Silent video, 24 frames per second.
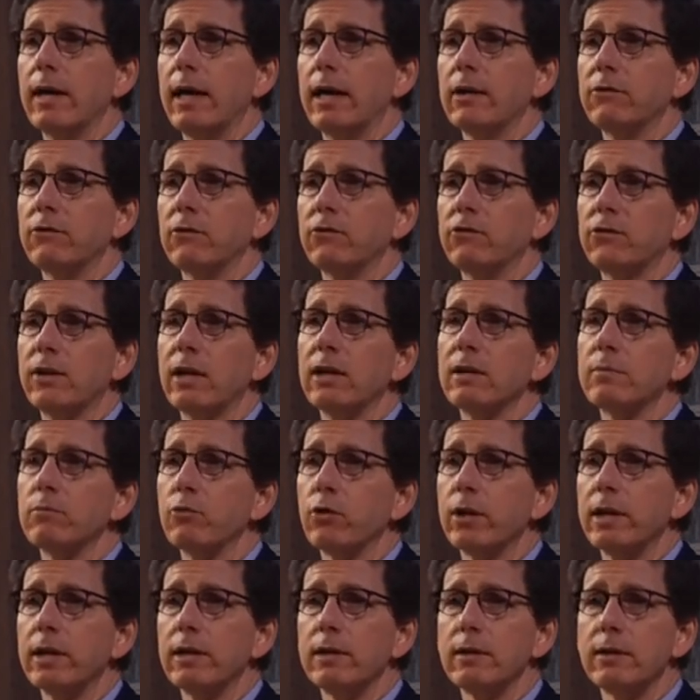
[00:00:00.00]
as a
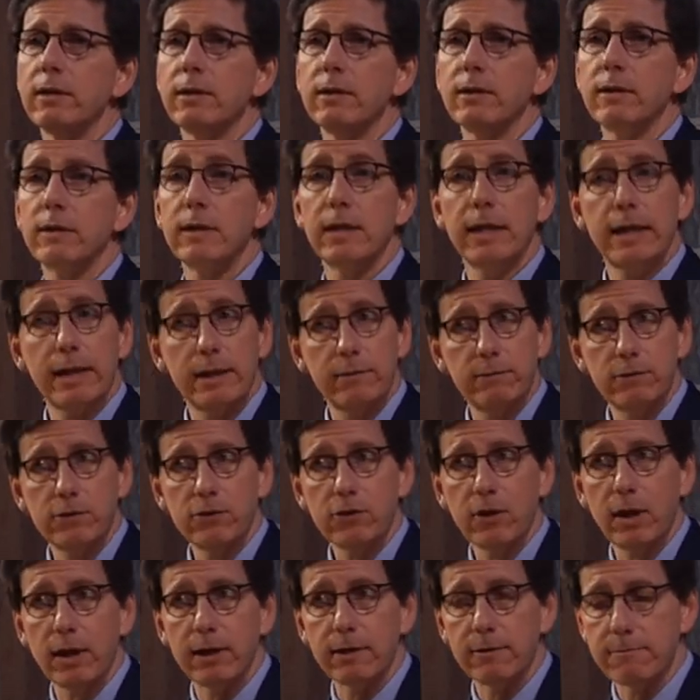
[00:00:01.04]
celebrated native
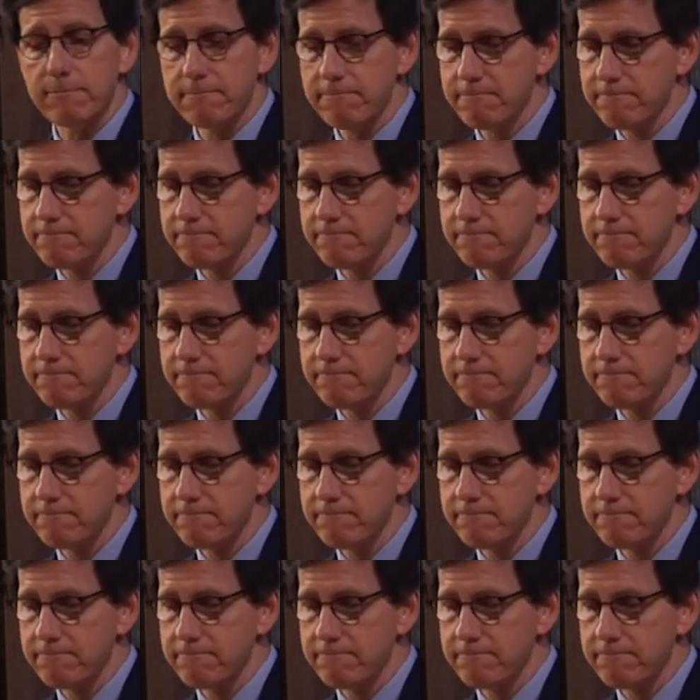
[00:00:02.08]
son.